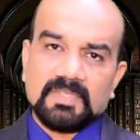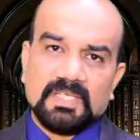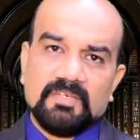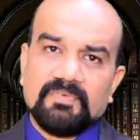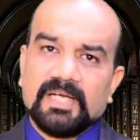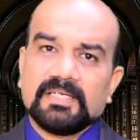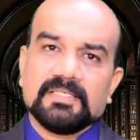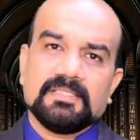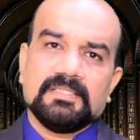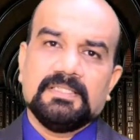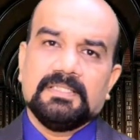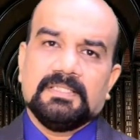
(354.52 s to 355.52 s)
In fact,
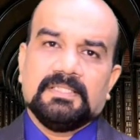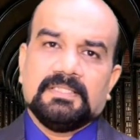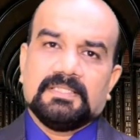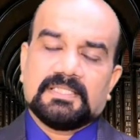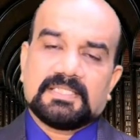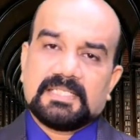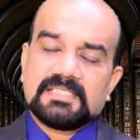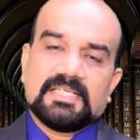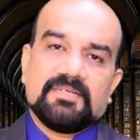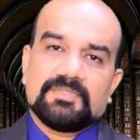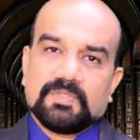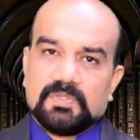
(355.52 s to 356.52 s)
there's another
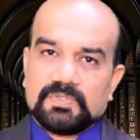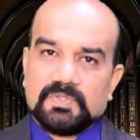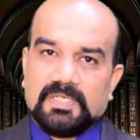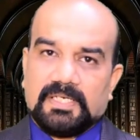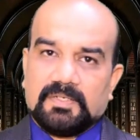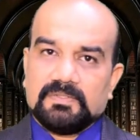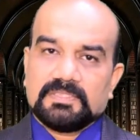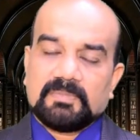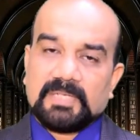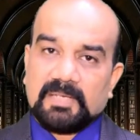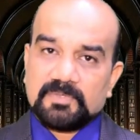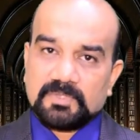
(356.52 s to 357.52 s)
side which also, like,
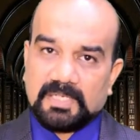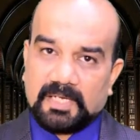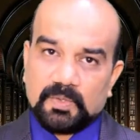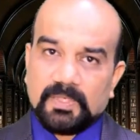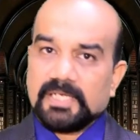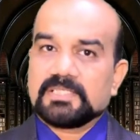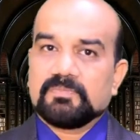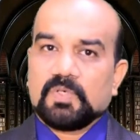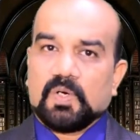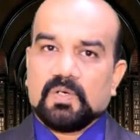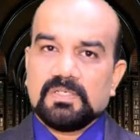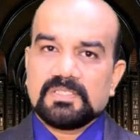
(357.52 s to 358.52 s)
sometimes I do get some
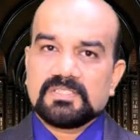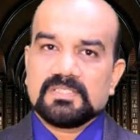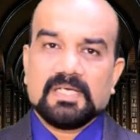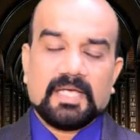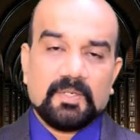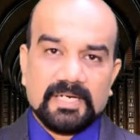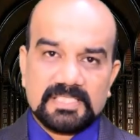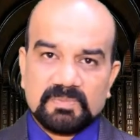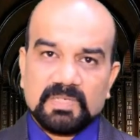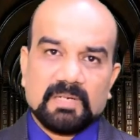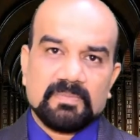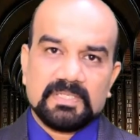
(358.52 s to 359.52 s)
calls, I do get
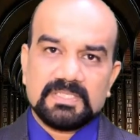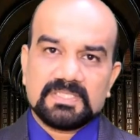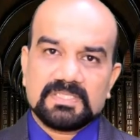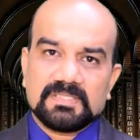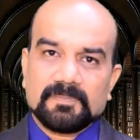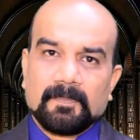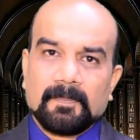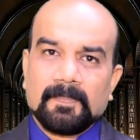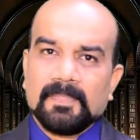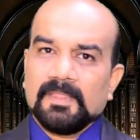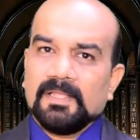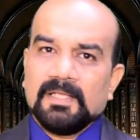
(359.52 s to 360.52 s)
some comments.
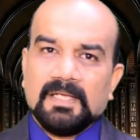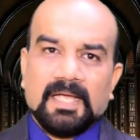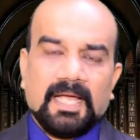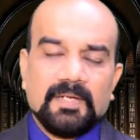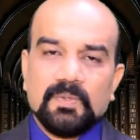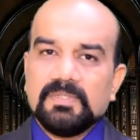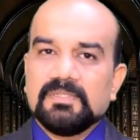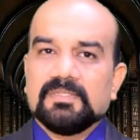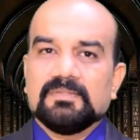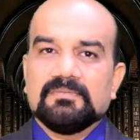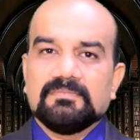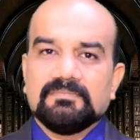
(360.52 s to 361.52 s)
I don't
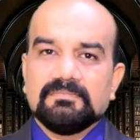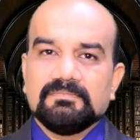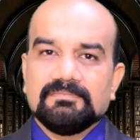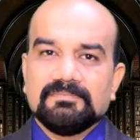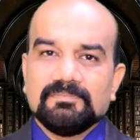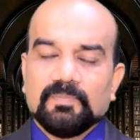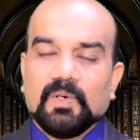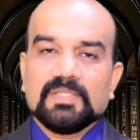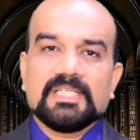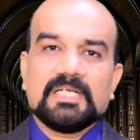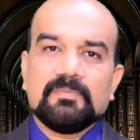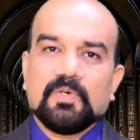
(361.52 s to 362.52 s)

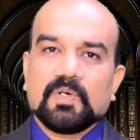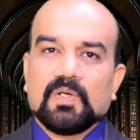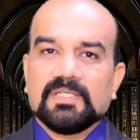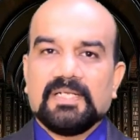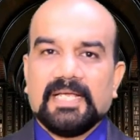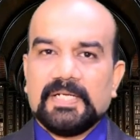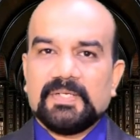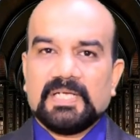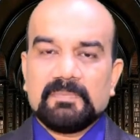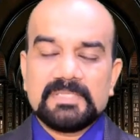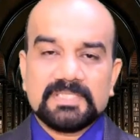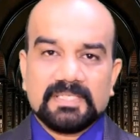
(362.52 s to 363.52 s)
bother about all the negative
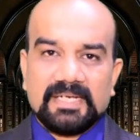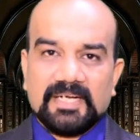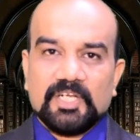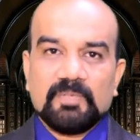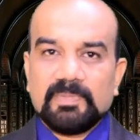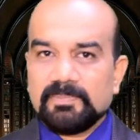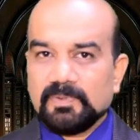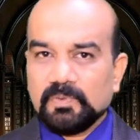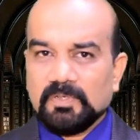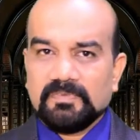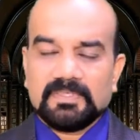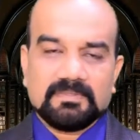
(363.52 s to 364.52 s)
comments or the negative people
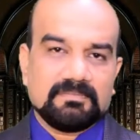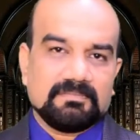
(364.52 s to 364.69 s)
whoever